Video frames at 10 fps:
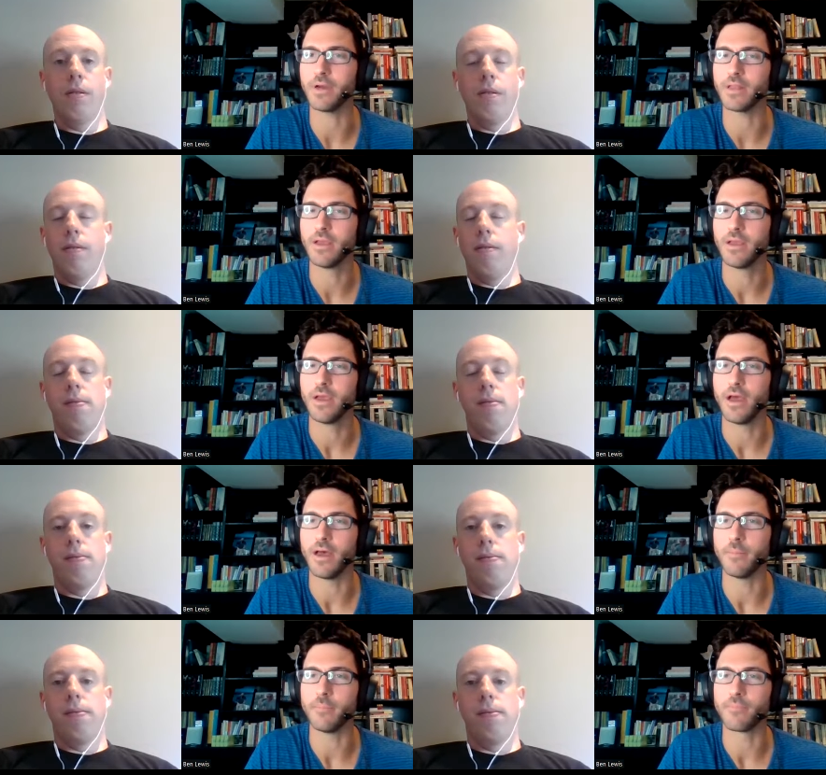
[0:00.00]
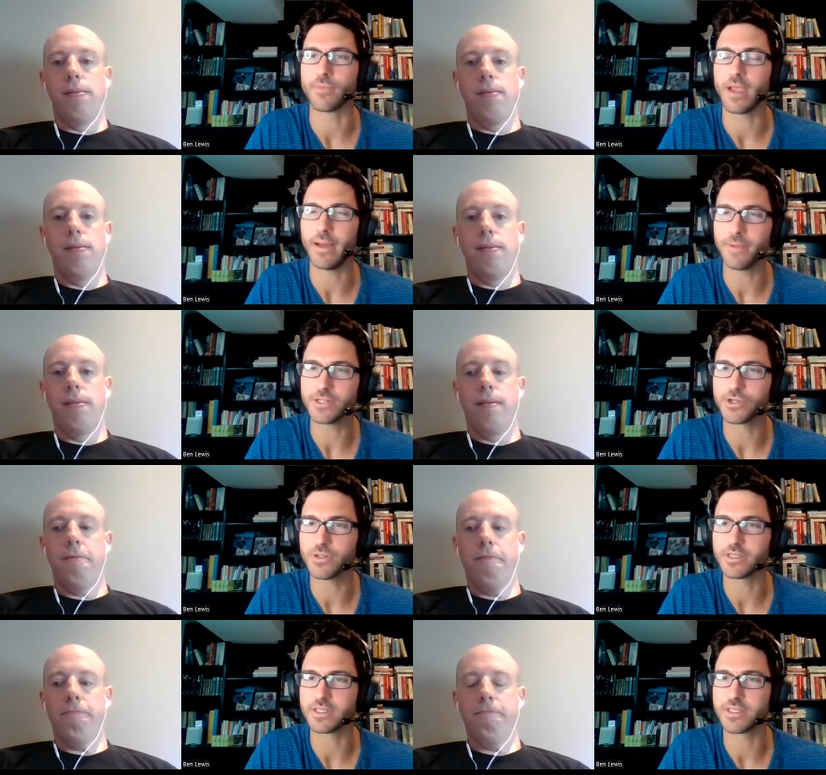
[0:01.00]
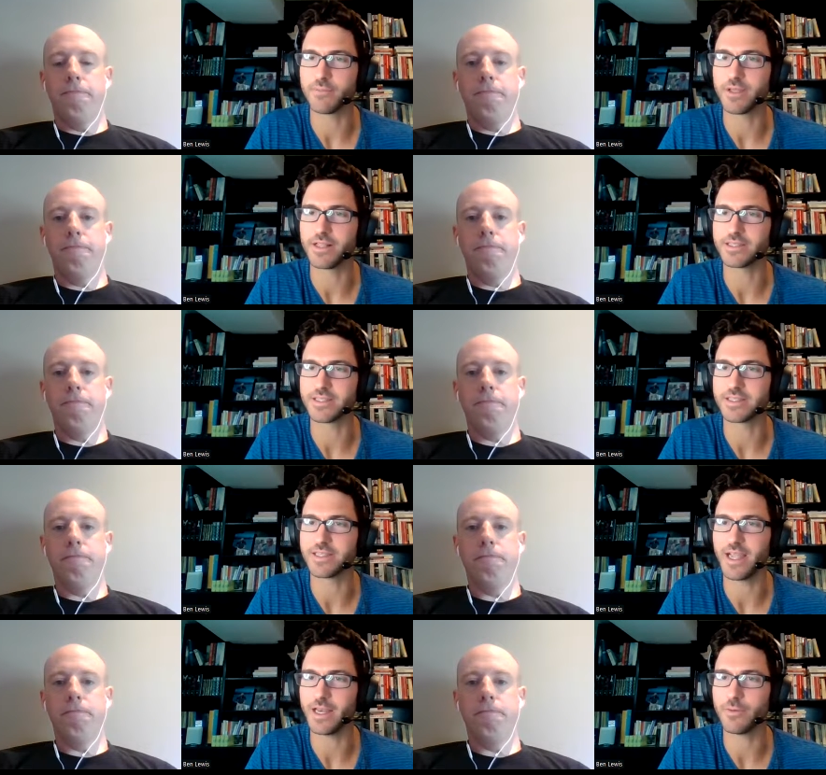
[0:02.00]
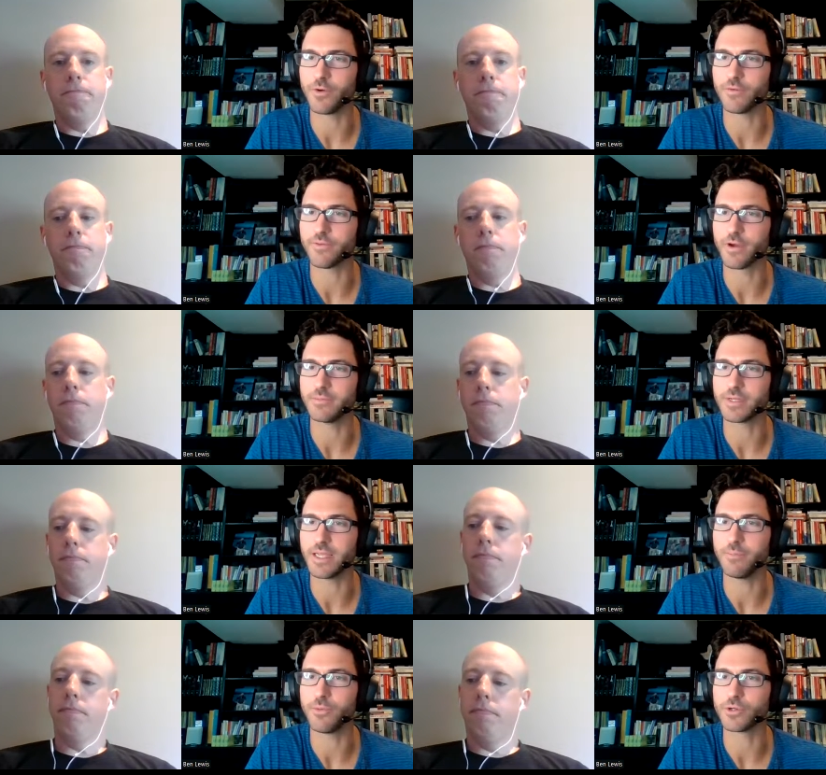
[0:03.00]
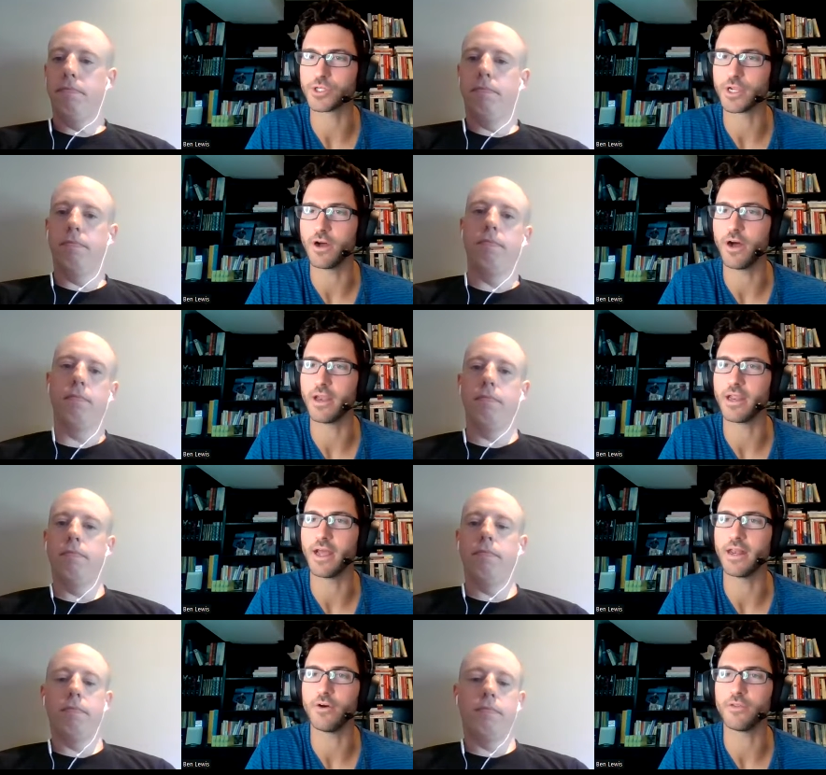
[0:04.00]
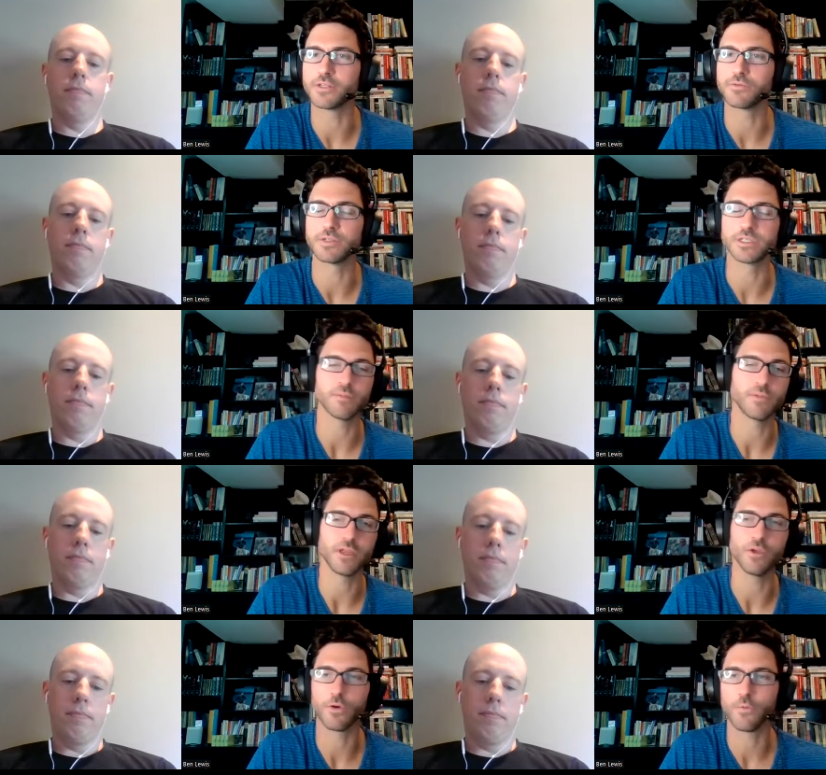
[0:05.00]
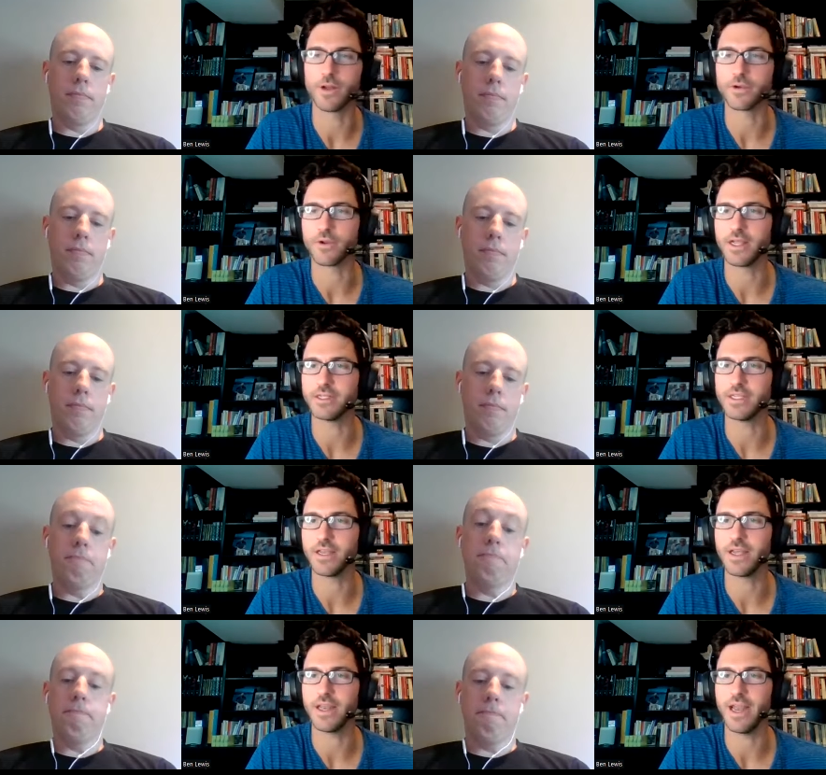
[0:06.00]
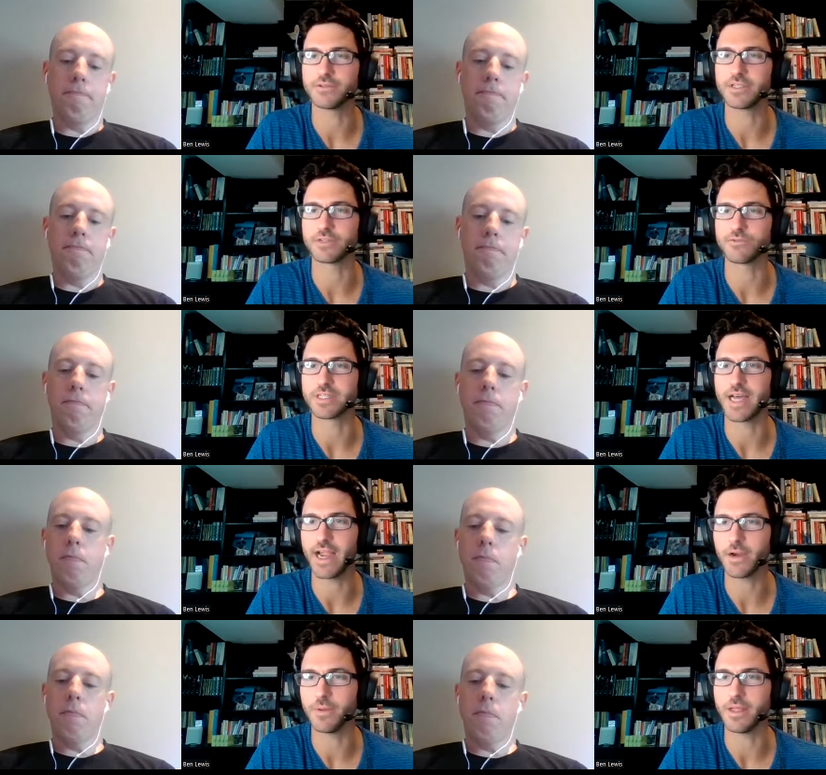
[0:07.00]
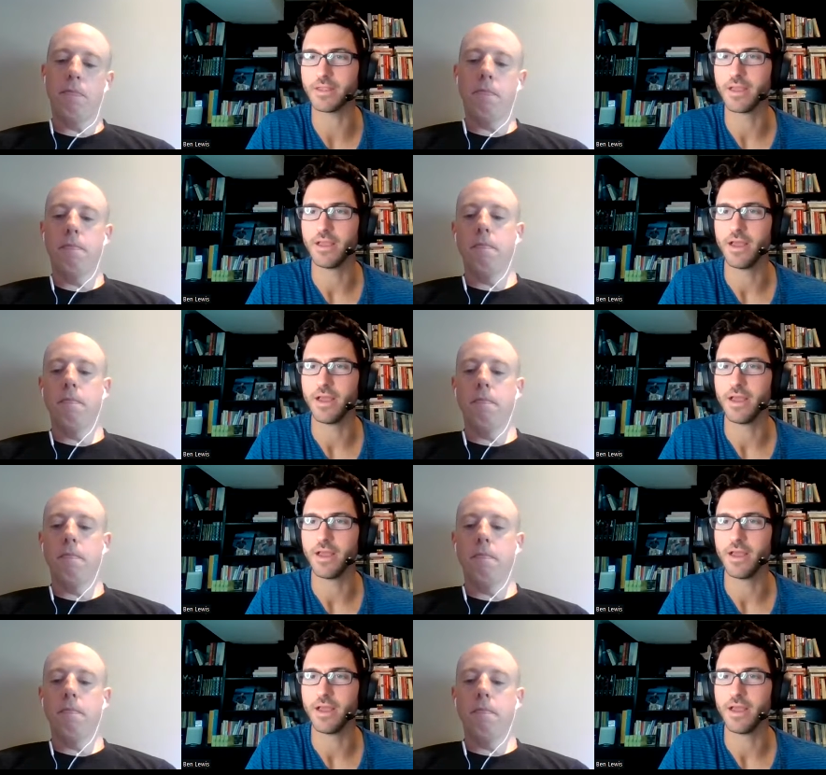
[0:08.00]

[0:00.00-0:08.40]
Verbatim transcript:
Speaker 1: But um, I'm not sure this is something that's sustainable for him to keep pushing on. And I know this was something you were wondering is he going to announce his retirement